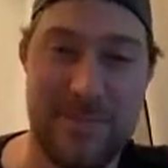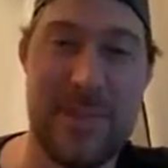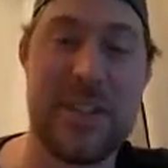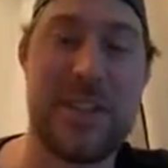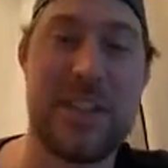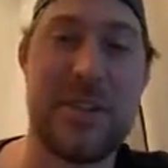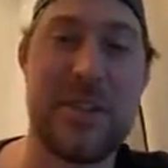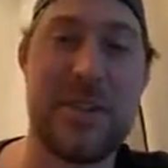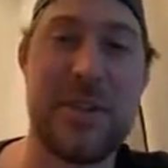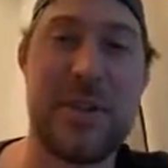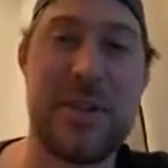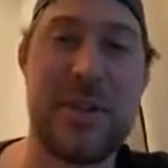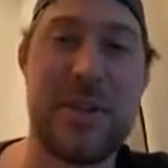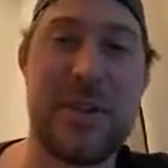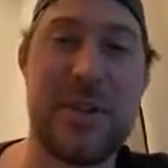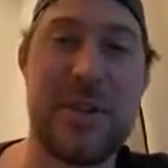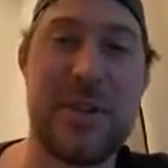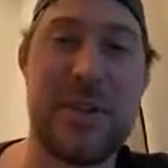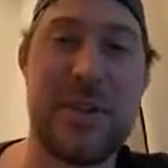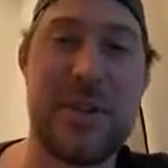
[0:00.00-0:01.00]

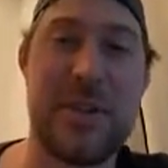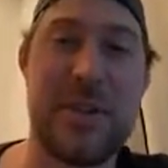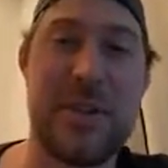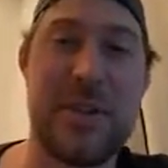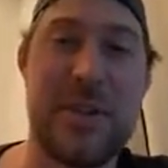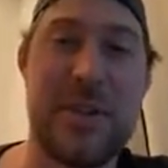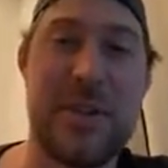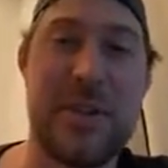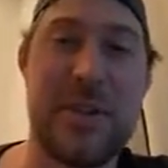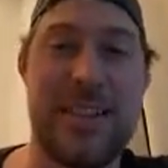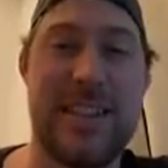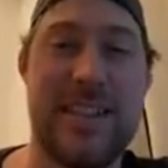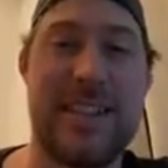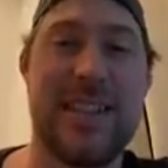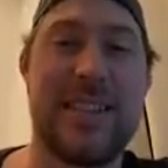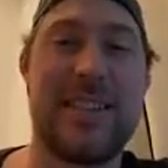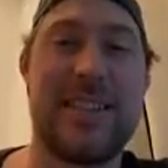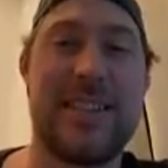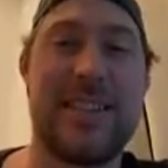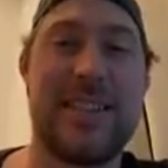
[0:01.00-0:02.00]

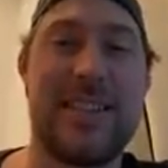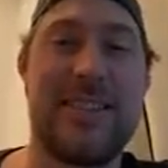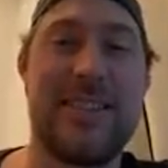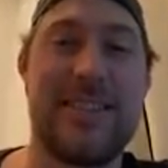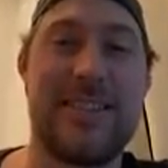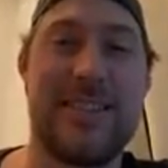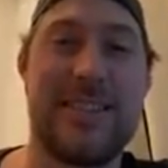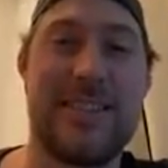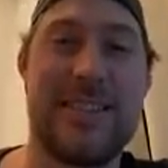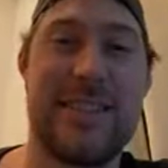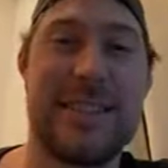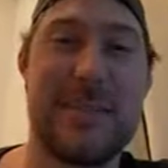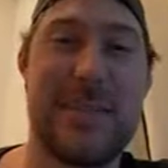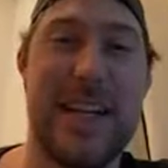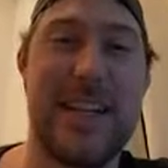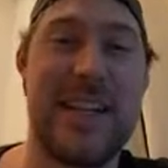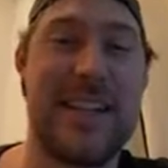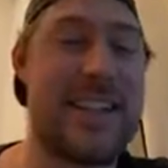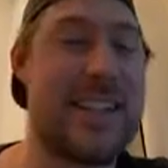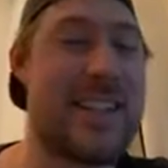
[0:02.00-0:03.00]

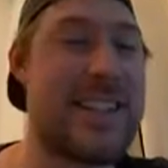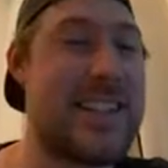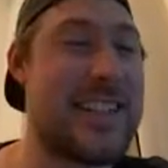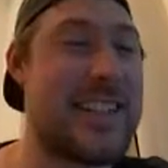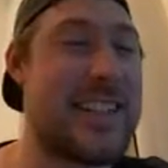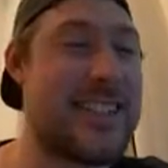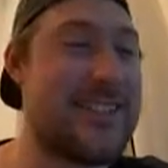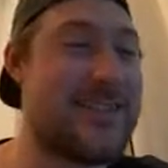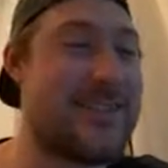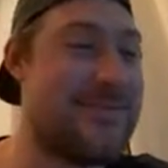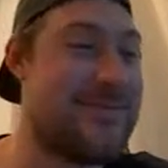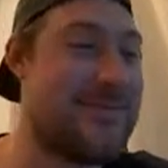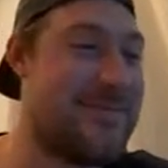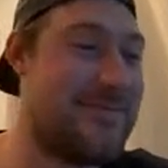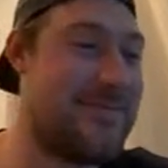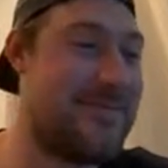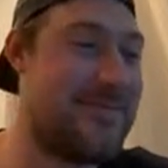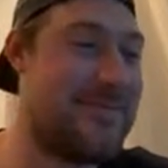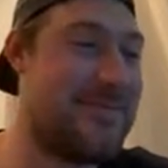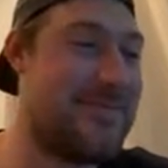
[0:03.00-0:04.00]

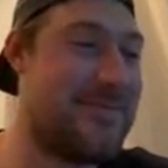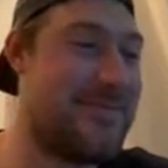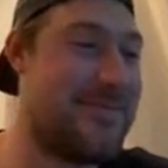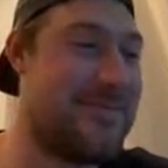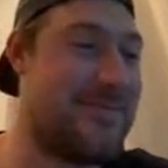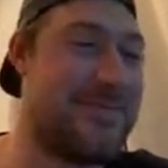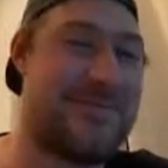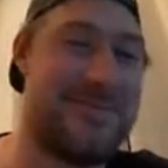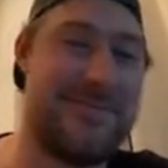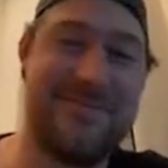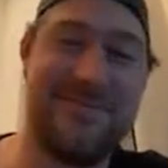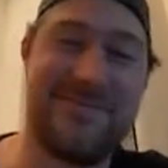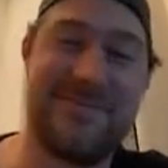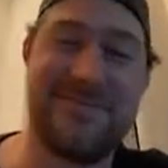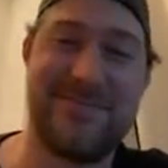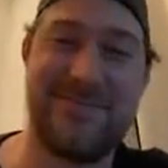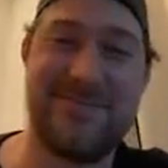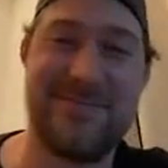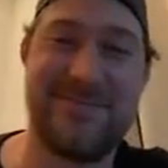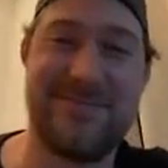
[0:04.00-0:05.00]

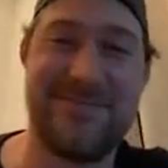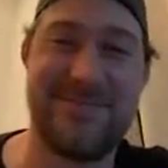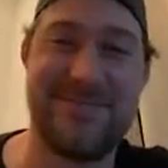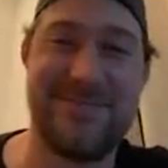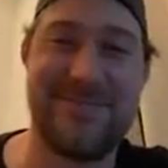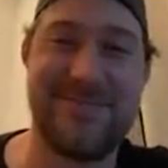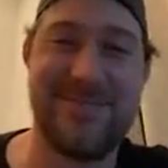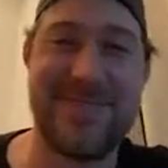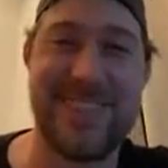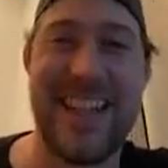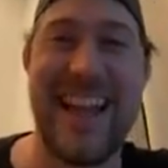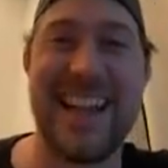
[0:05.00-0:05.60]
This person isn't speaking.